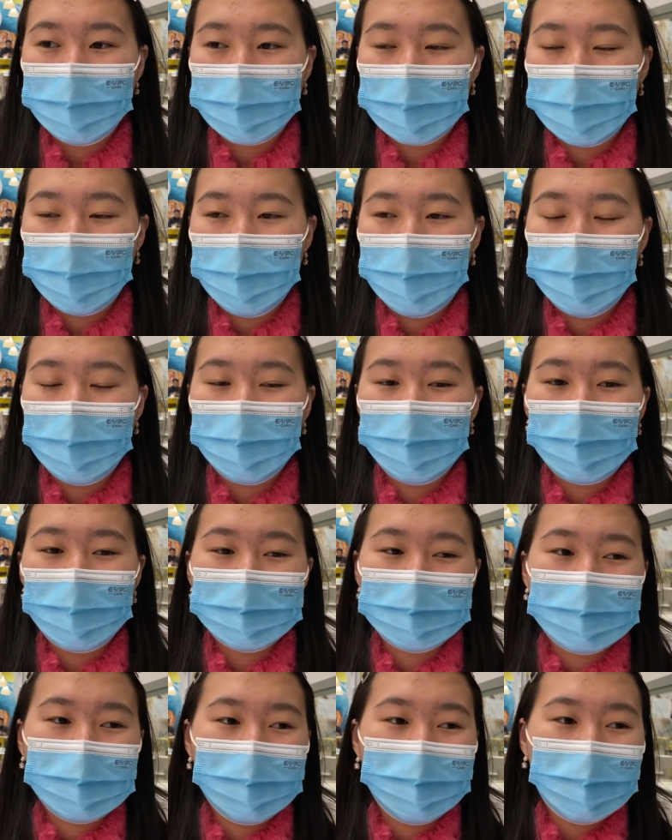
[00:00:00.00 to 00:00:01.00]
we throw out
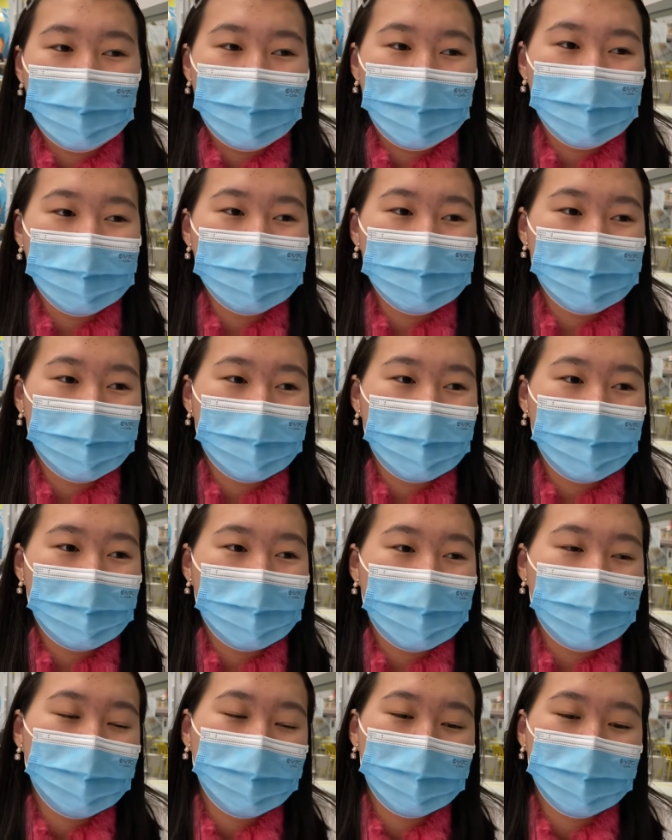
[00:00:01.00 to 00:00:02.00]
tea bags, we're
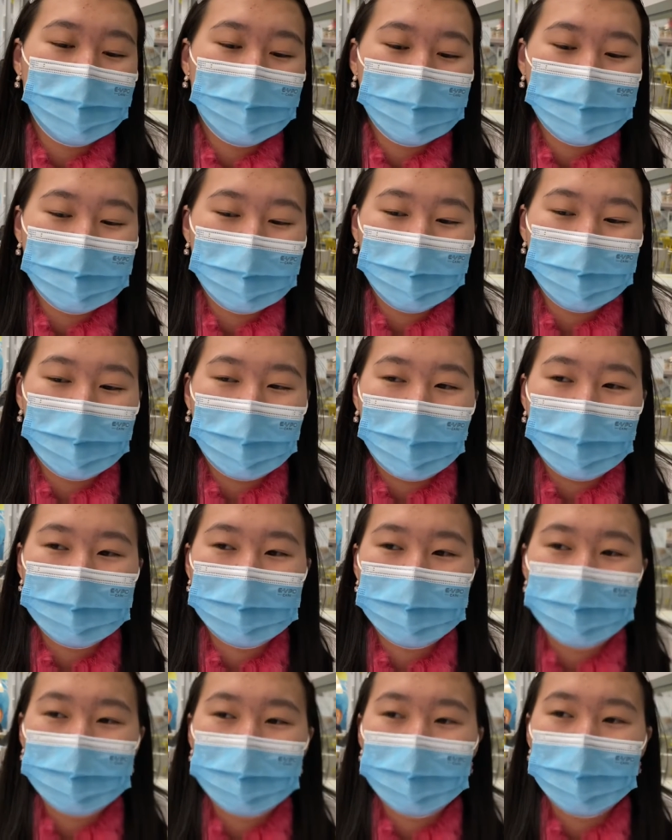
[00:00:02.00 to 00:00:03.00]
releasing
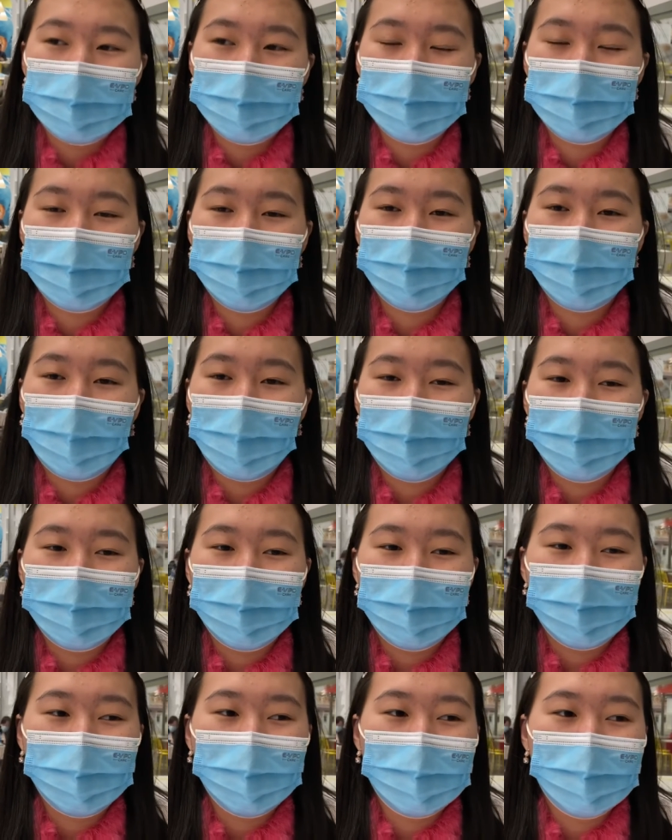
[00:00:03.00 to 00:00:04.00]
plastic into the environment,
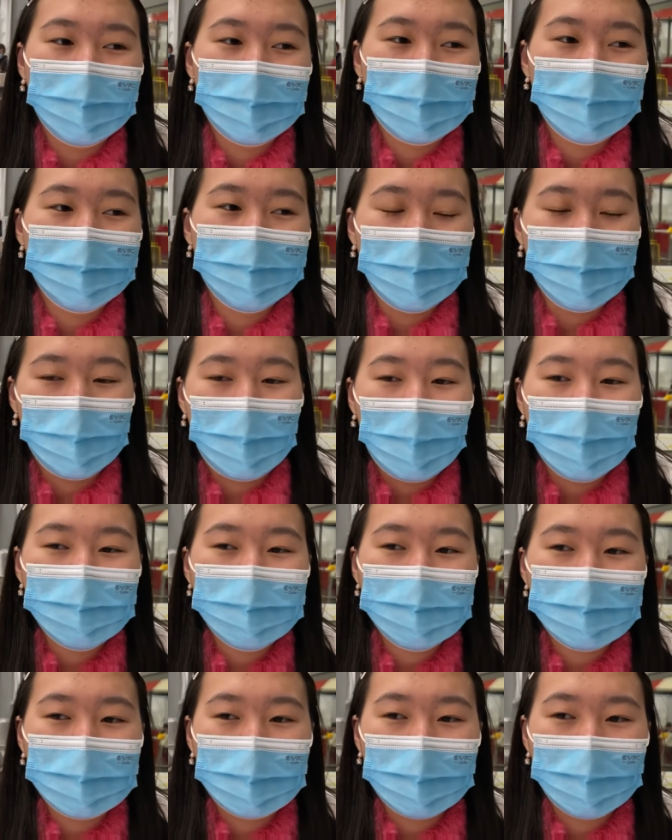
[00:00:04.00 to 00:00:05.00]
where it can be washed
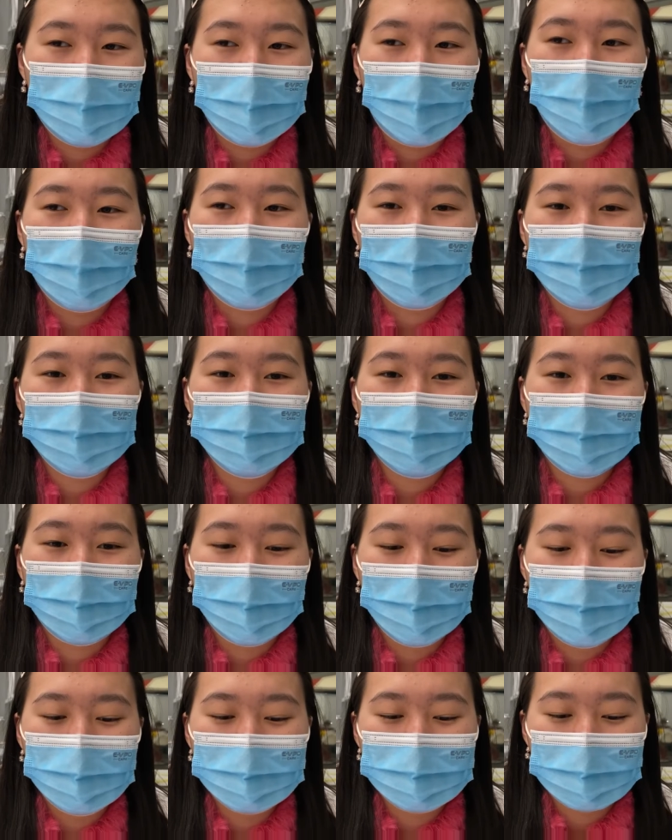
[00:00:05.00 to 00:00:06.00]
out on our
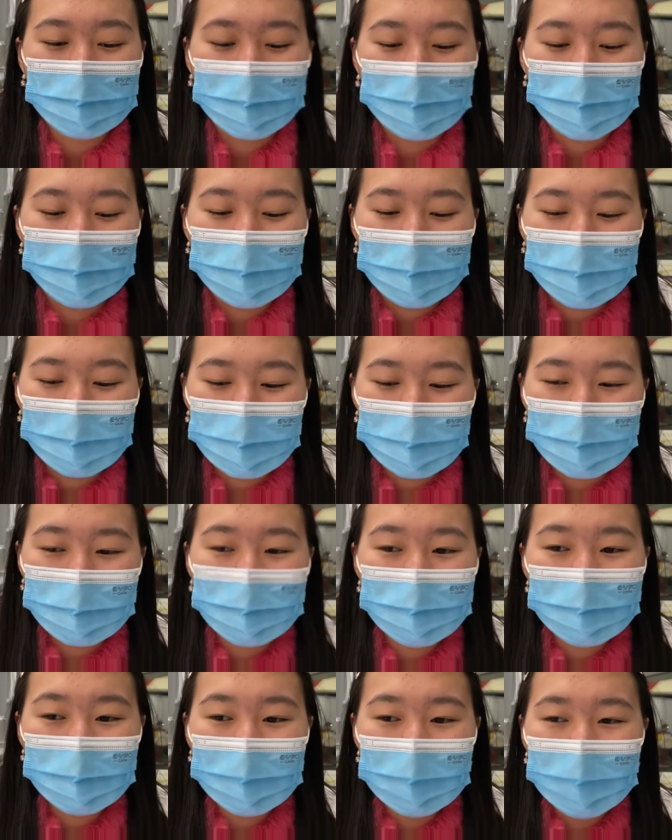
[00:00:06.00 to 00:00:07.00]
shores and our beaches,
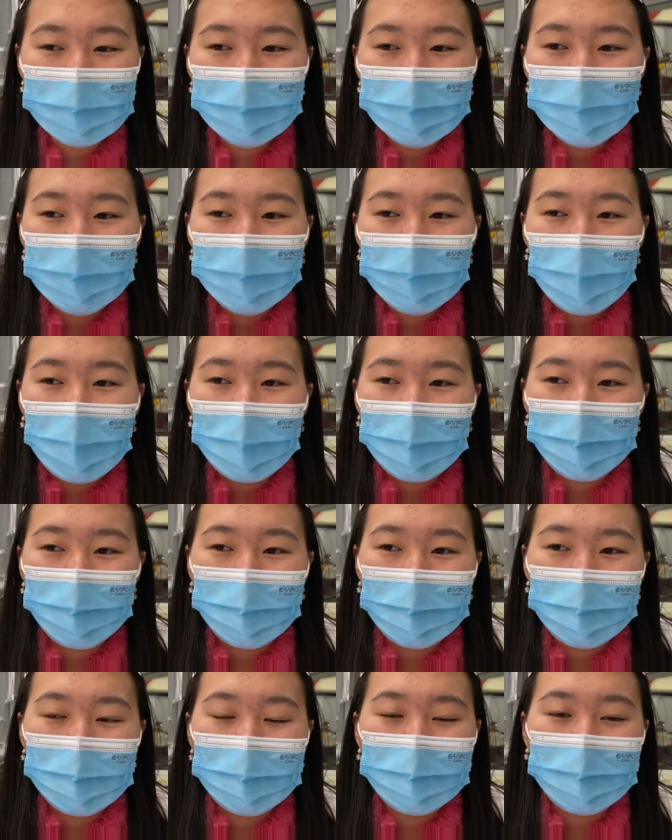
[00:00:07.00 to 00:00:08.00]
and
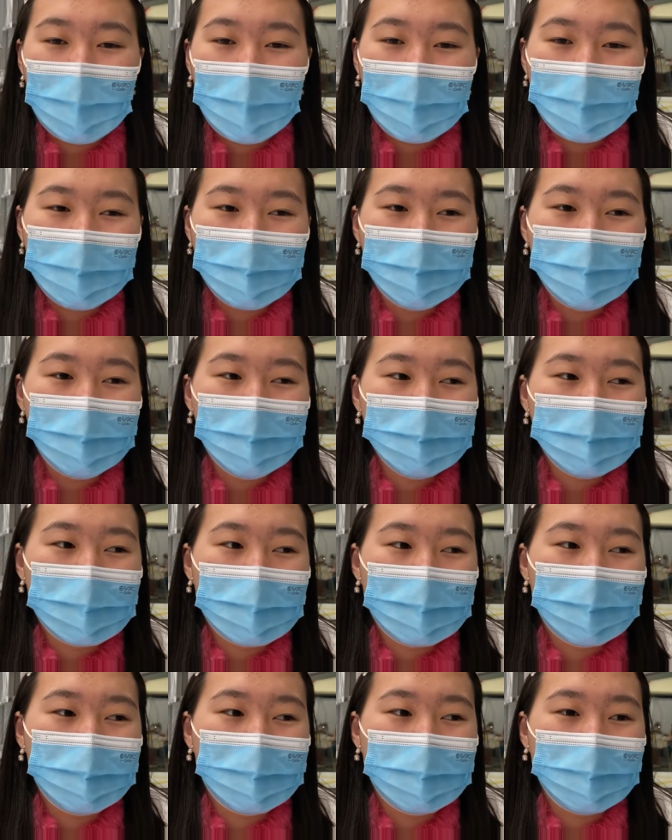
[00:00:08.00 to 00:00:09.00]
where animals are
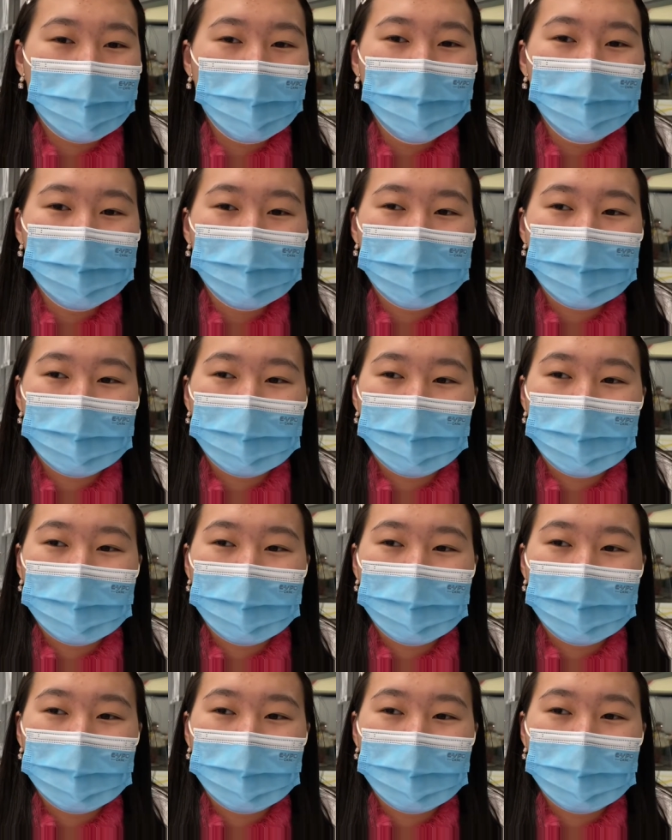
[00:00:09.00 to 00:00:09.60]
prone to